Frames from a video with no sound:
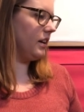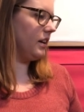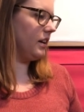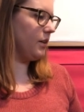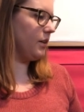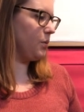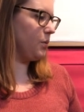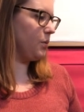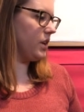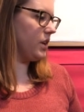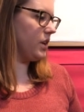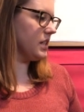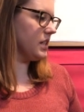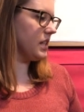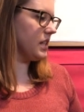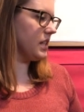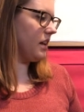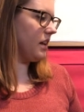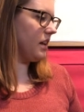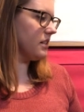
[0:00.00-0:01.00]
at what it
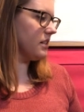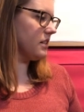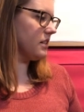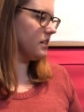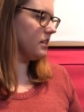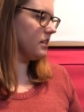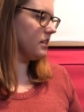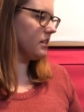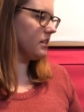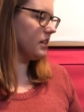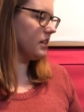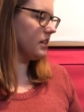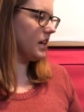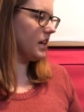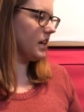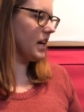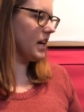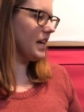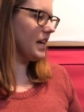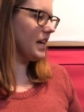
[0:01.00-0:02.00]
says.
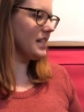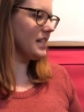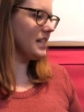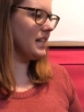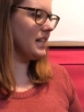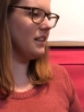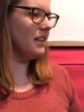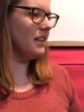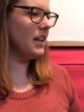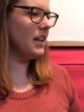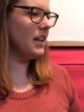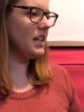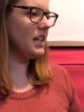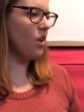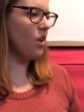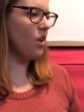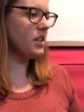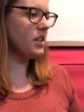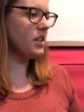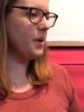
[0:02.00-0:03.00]
See, the thing
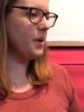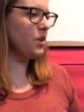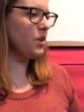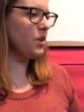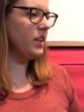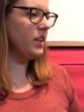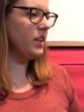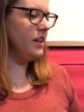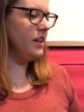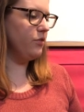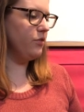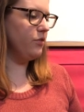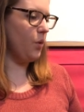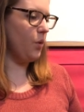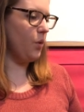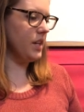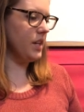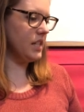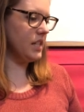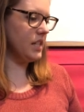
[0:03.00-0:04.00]
is, I suppose on the
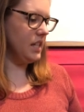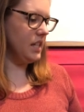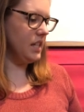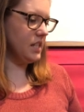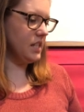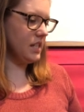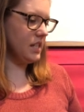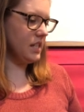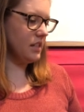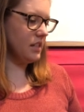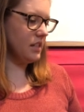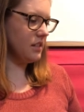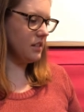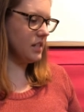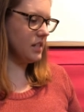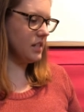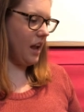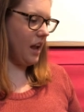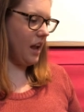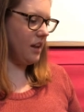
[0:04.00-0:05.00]
invoice, it doesn't
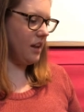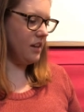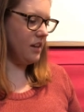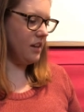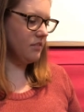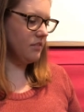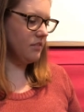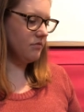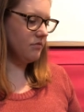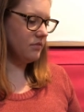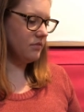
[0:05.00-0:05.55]
say